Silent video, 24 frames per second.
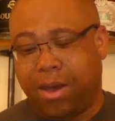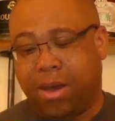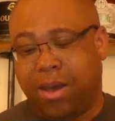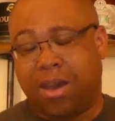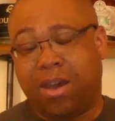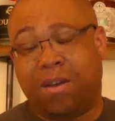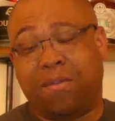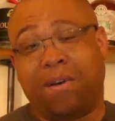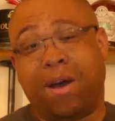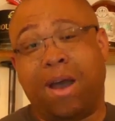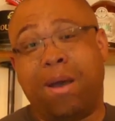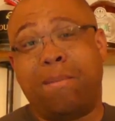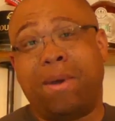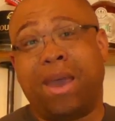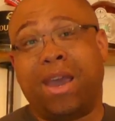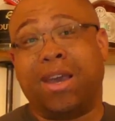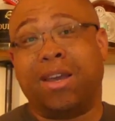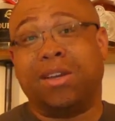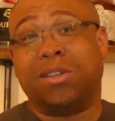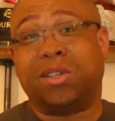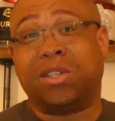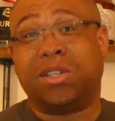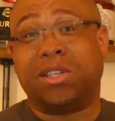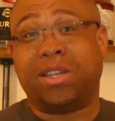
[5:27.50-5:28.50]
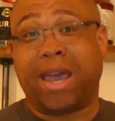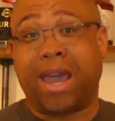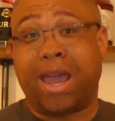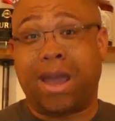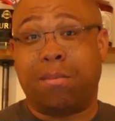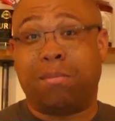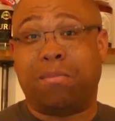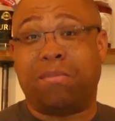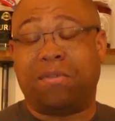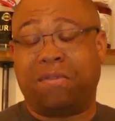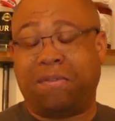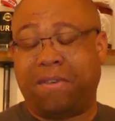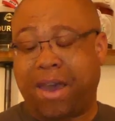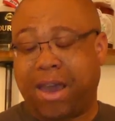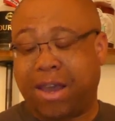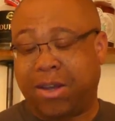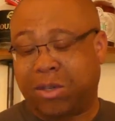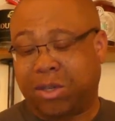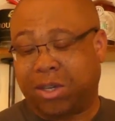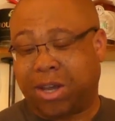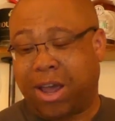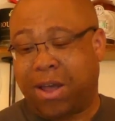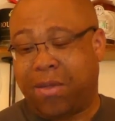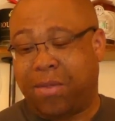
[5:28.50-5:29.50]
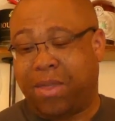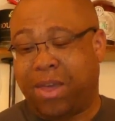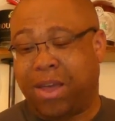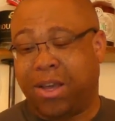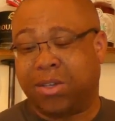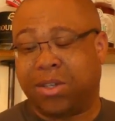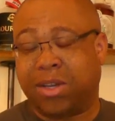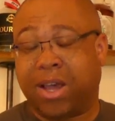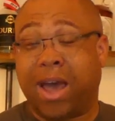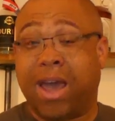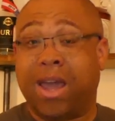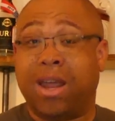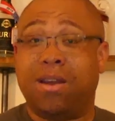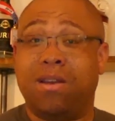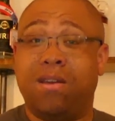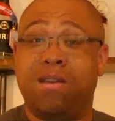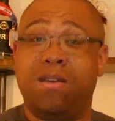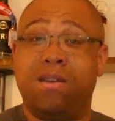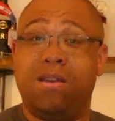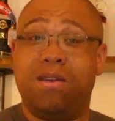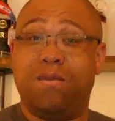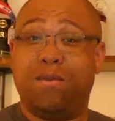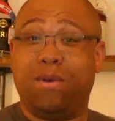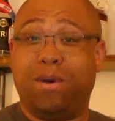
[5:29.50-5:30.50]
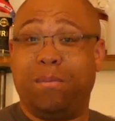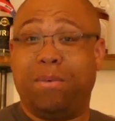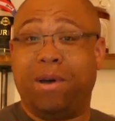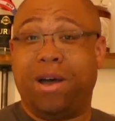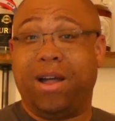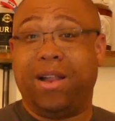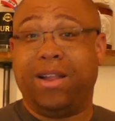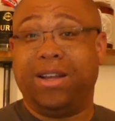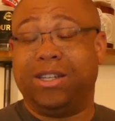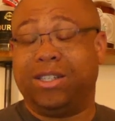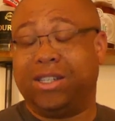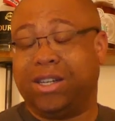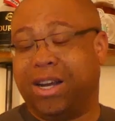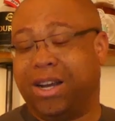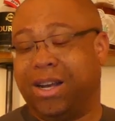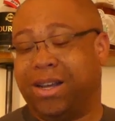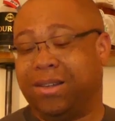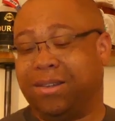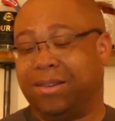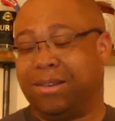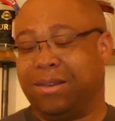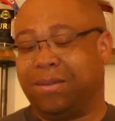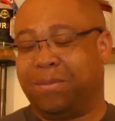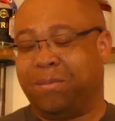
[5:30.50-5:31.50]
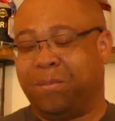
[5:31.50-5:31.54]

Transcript: if I make a Sam face on this, I do apologize.